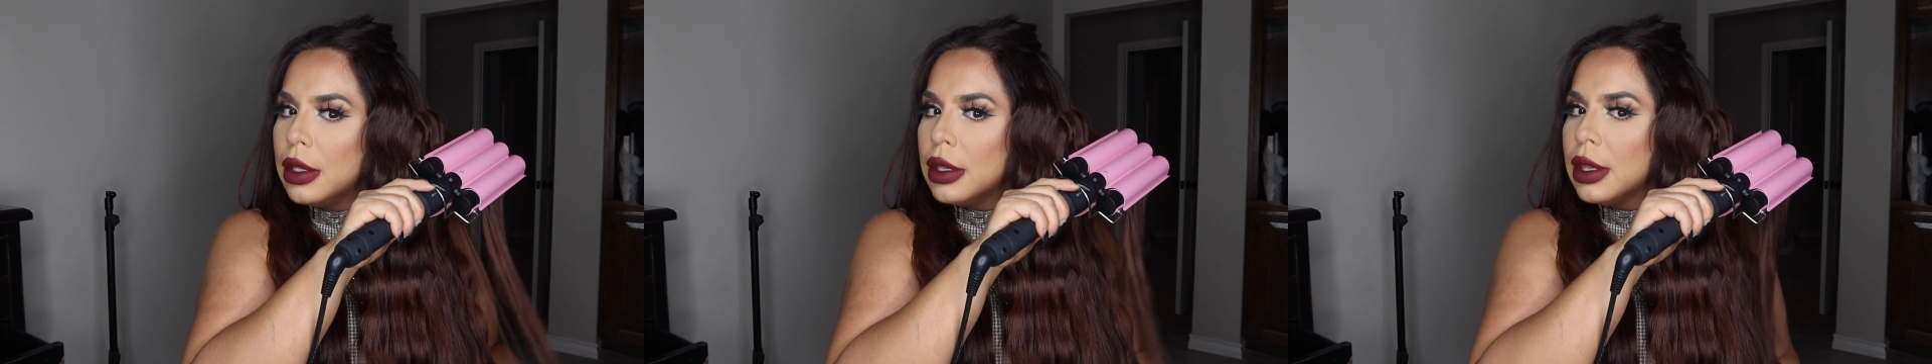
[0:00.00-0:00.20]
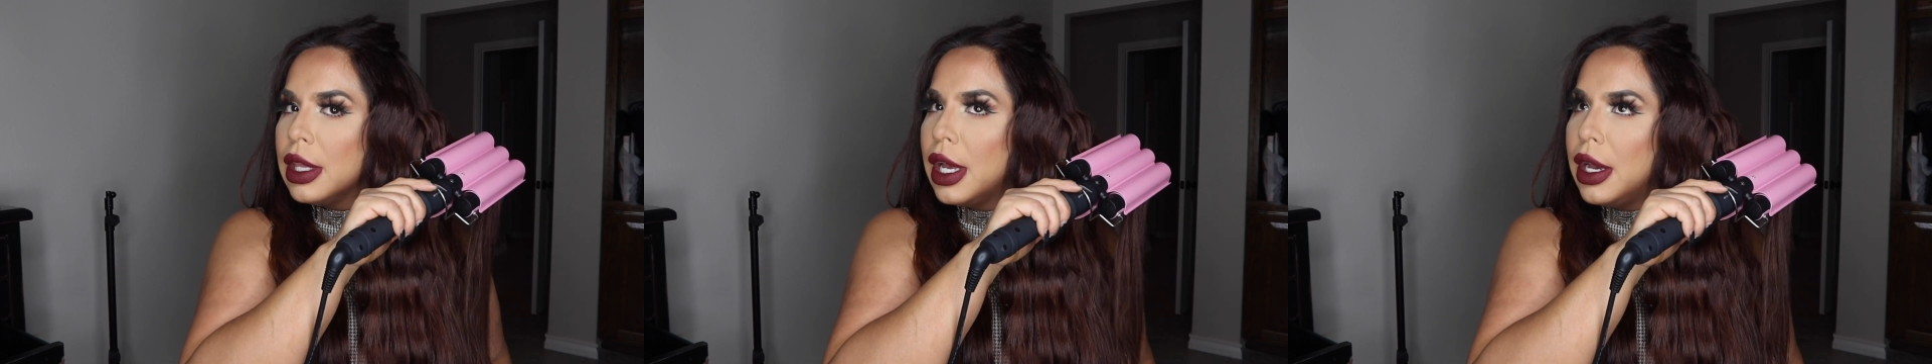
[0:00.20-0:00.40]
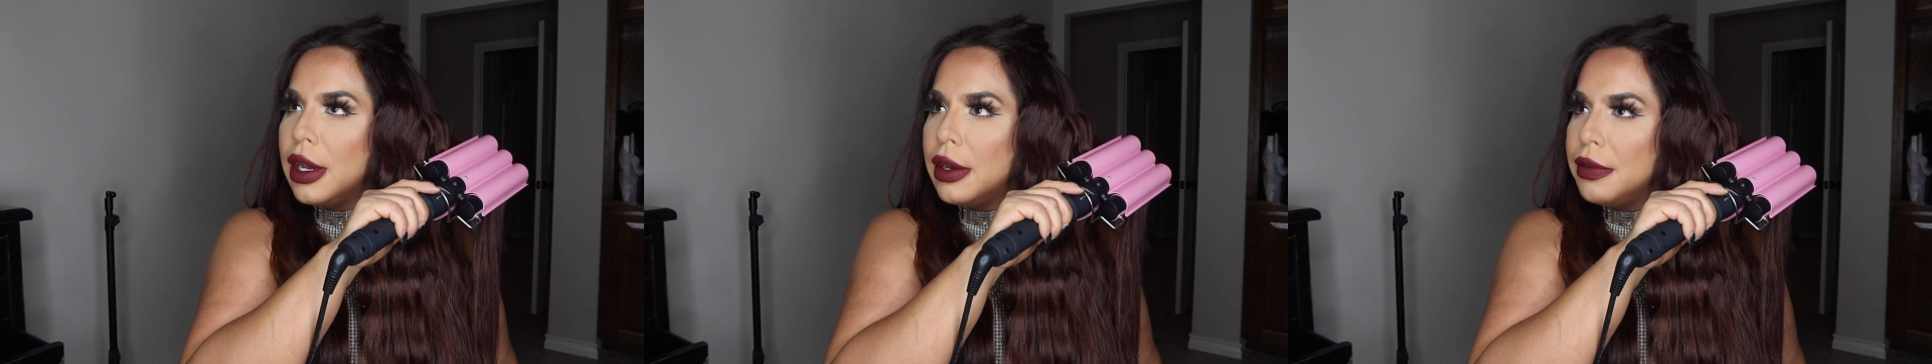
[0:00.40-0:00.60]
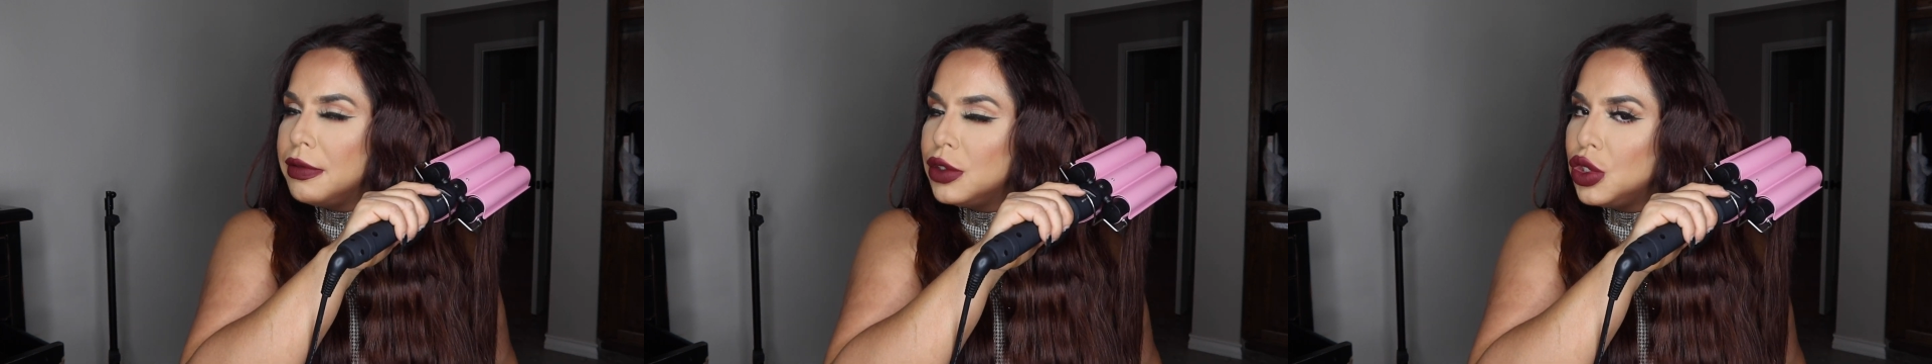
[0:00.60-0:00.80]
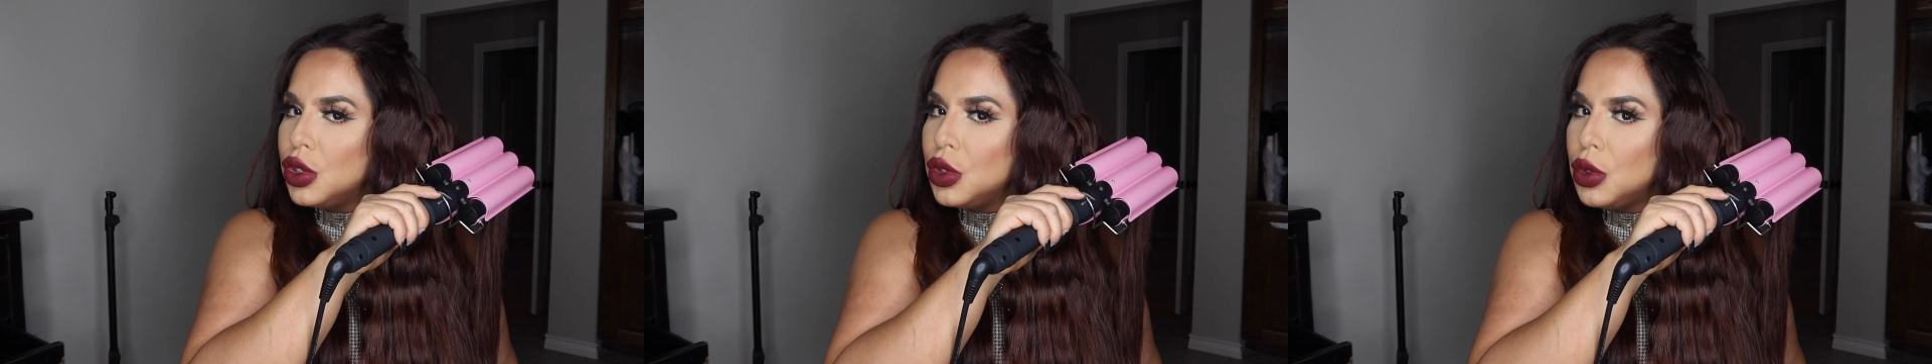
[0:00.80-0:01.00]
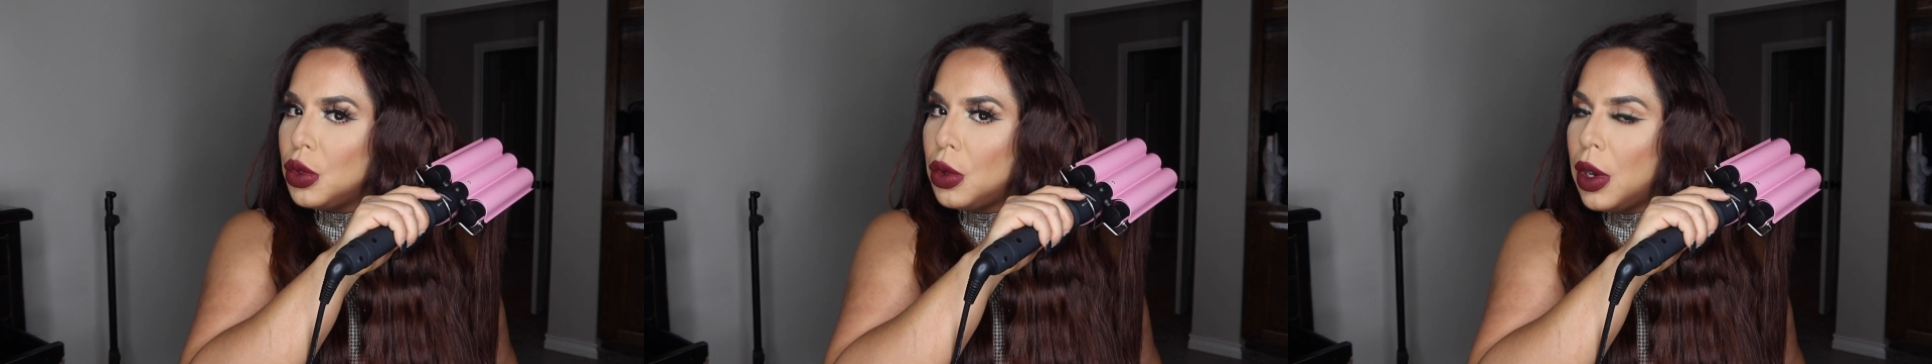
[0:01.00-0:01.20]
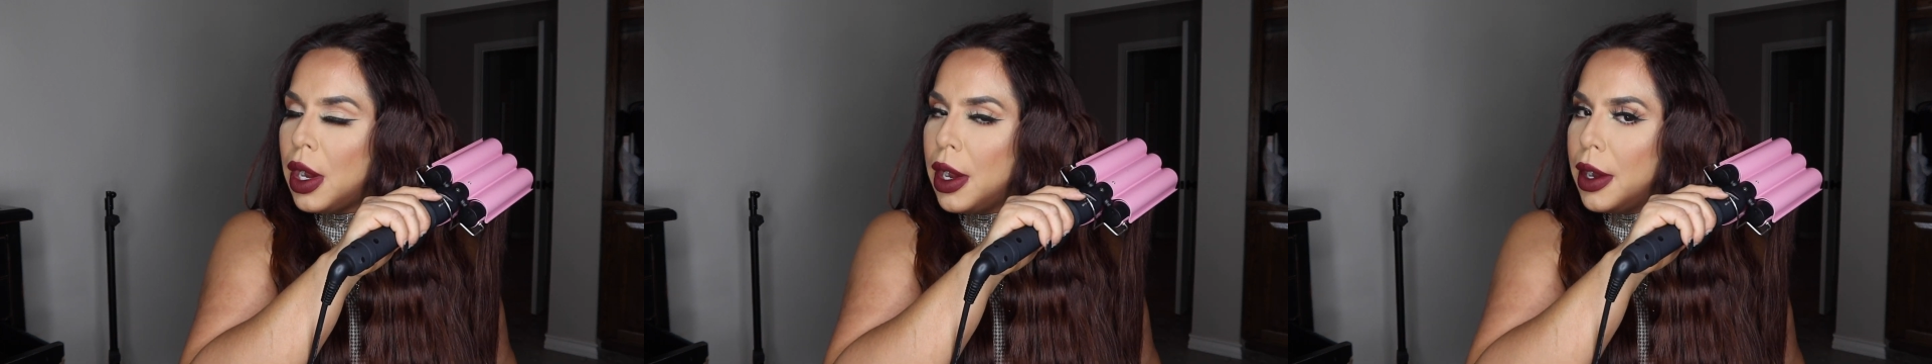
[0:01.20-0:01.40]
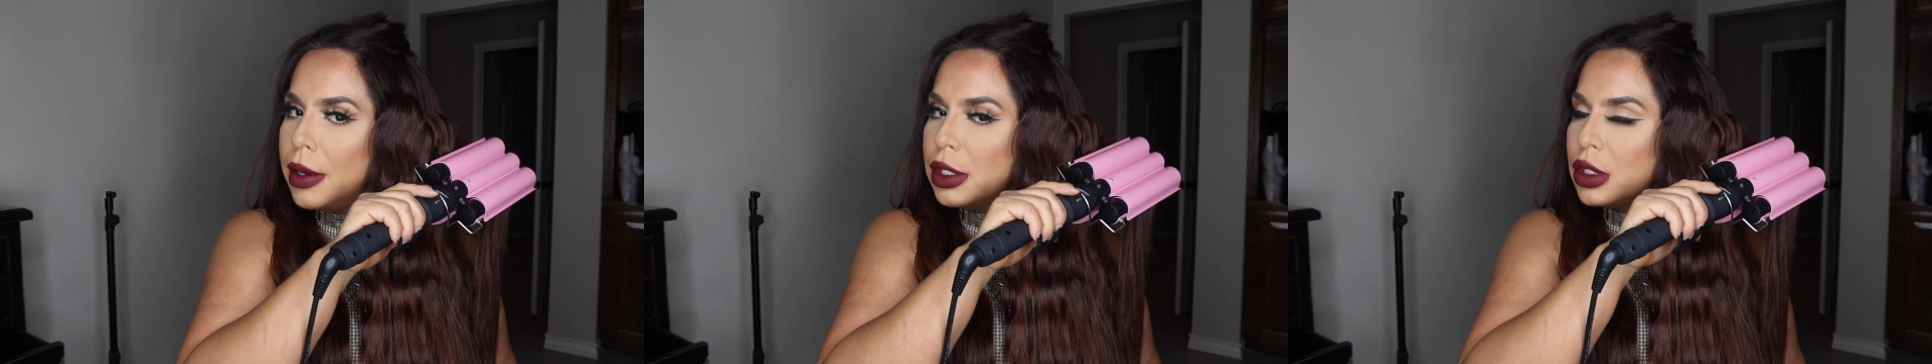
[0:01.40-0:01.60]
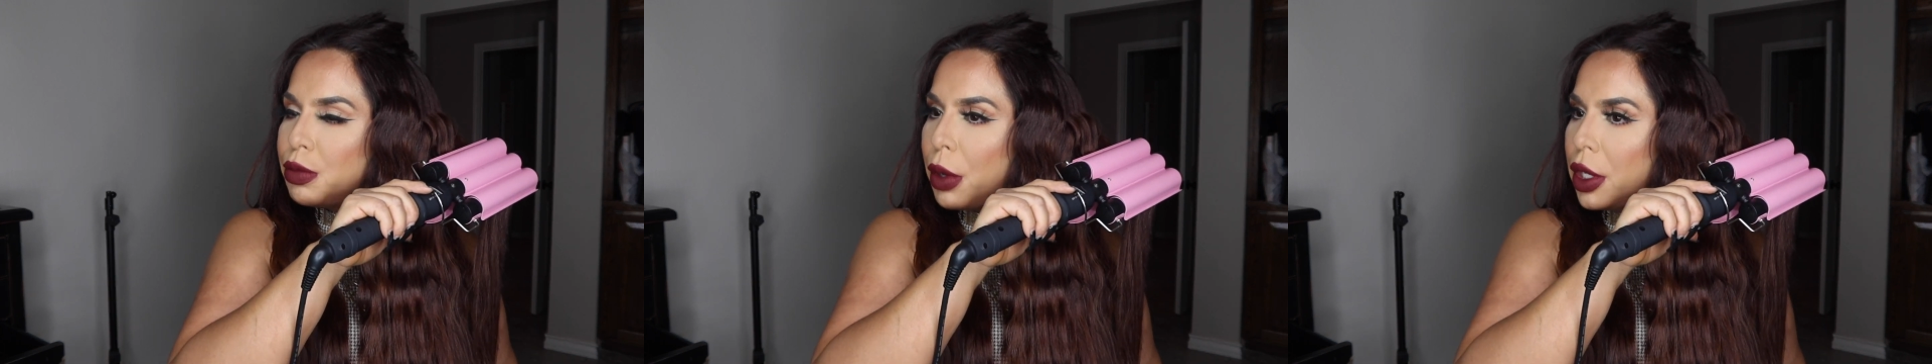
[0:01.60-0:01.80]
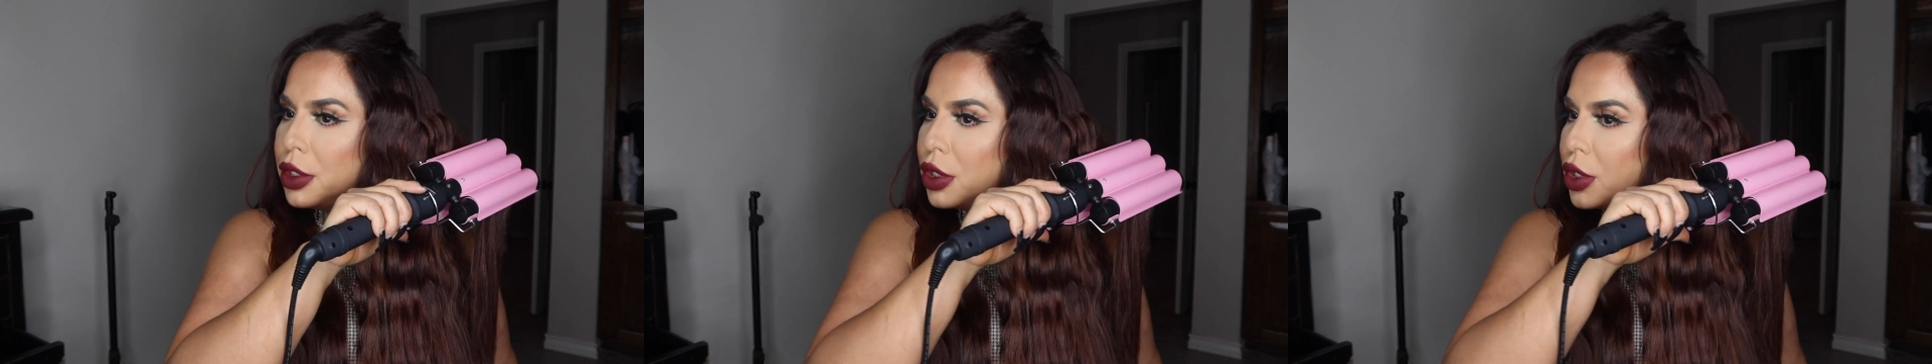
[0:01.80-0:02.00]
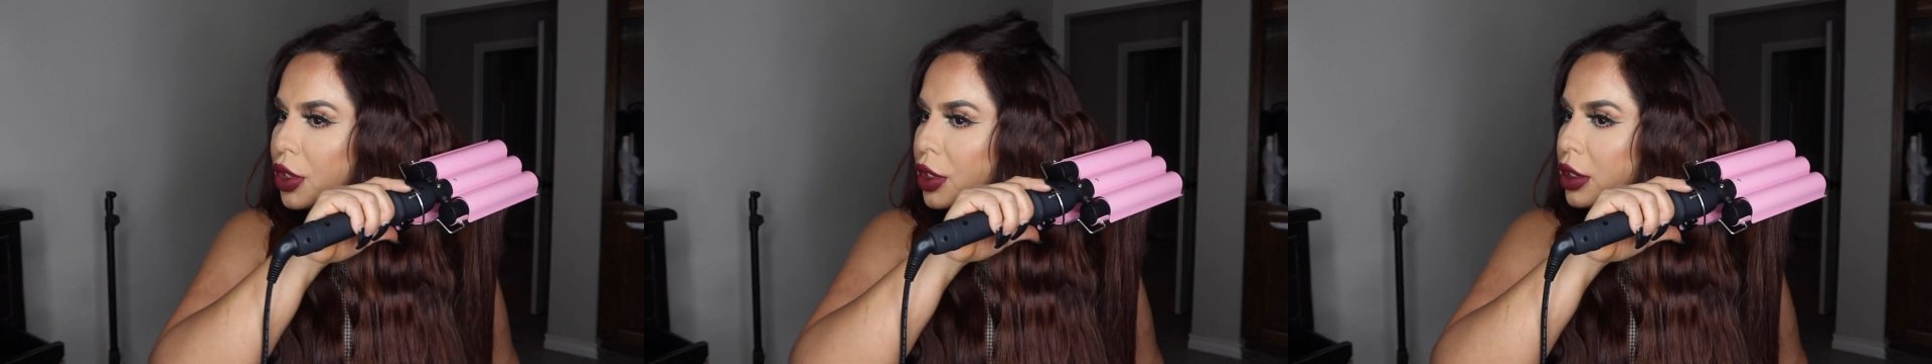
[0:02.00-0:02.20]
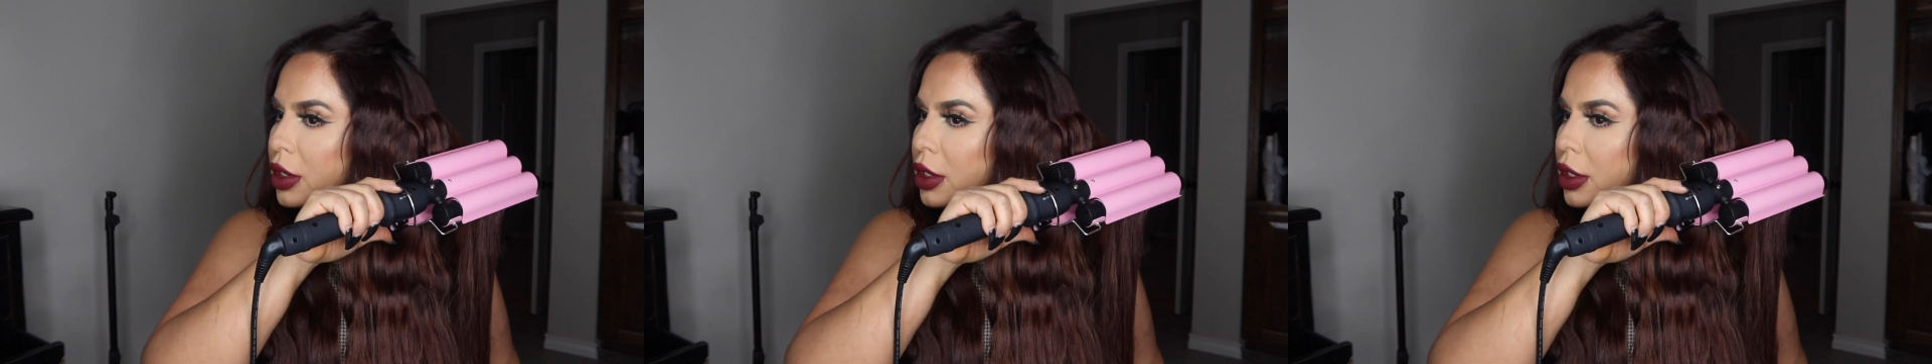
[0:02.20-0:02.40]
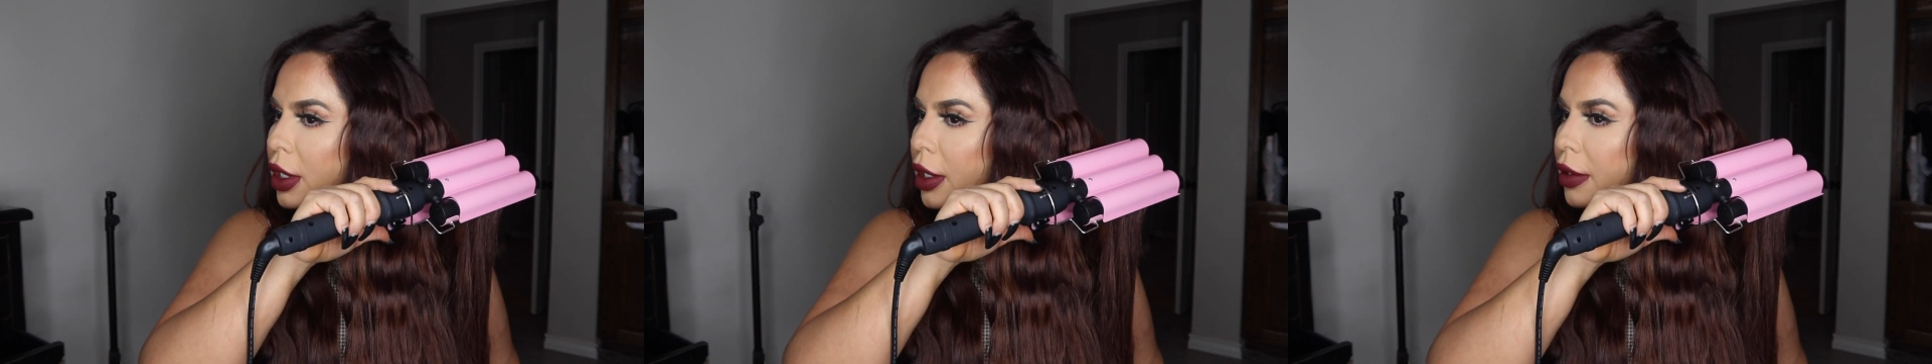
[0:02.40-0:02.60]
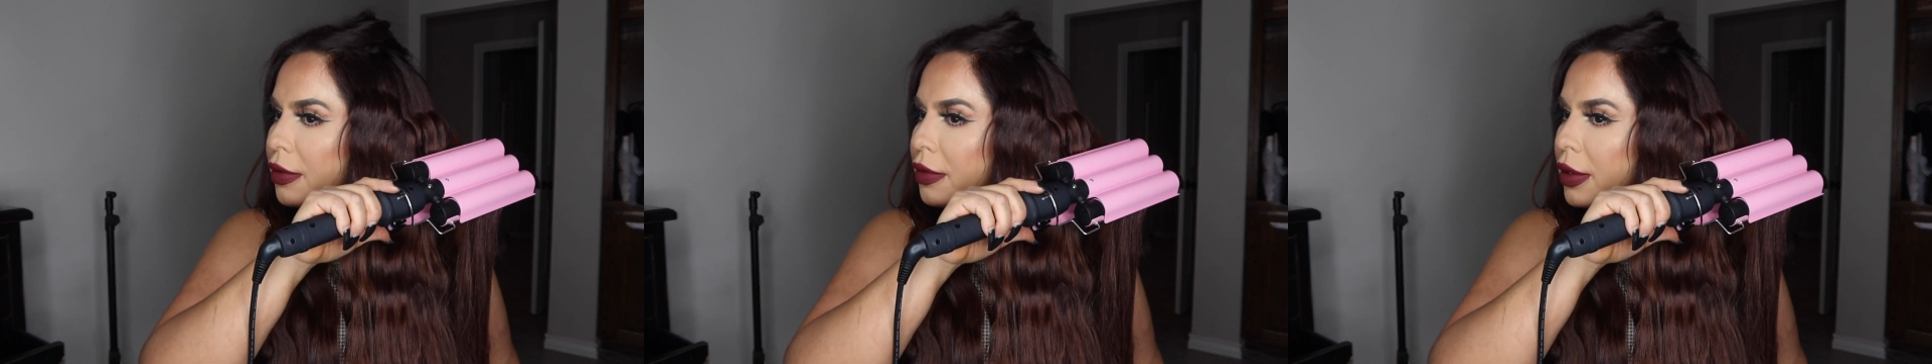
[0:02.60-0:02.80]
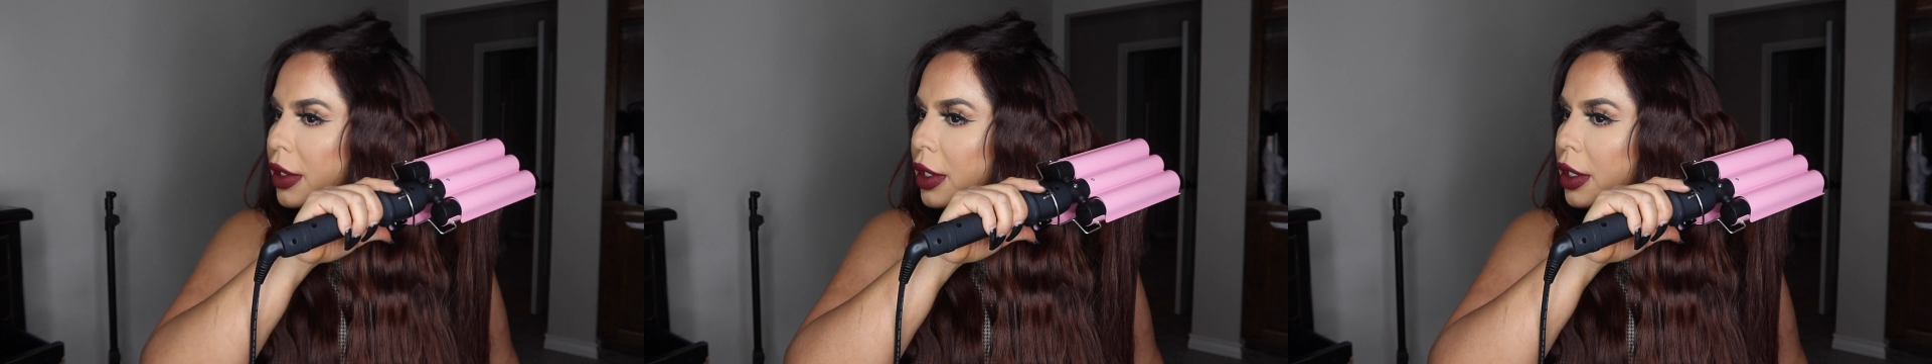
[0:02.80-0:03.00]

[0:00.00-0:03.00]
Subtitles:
love to sponsor and stuff.